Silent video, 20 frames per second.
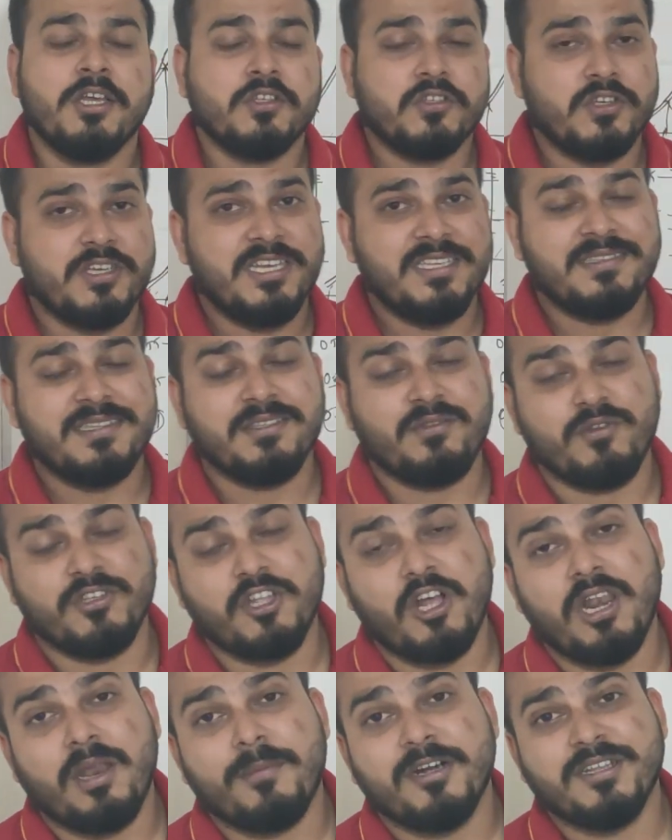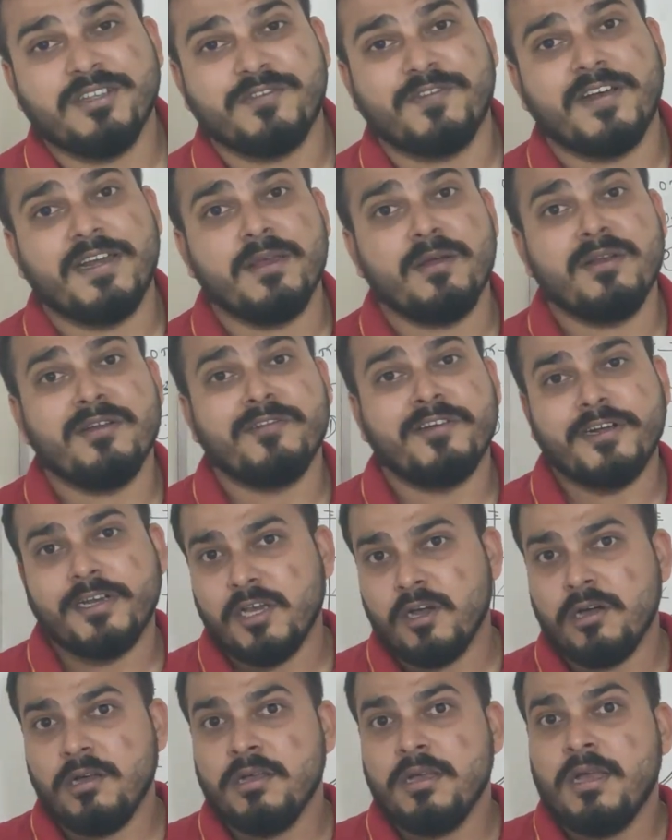so yes this was all about this particular
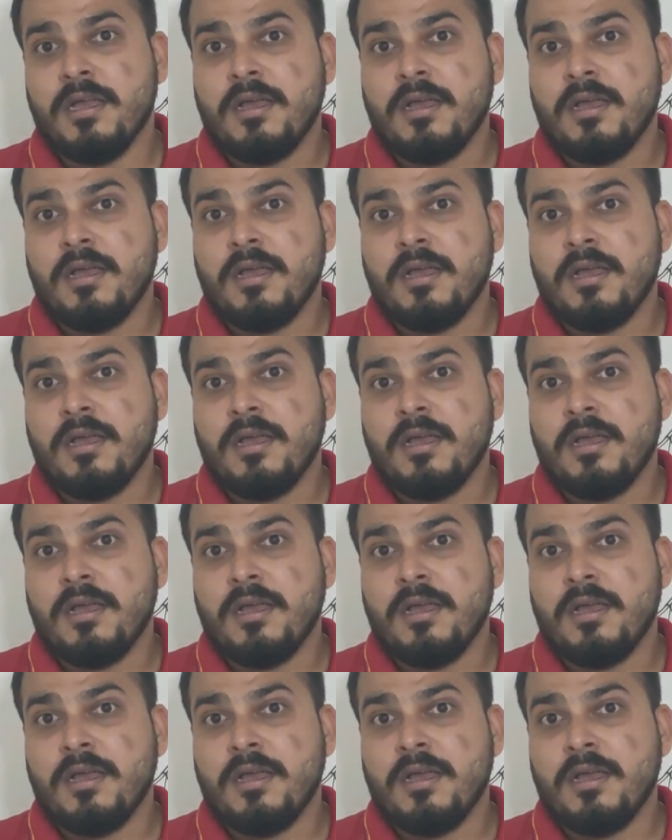video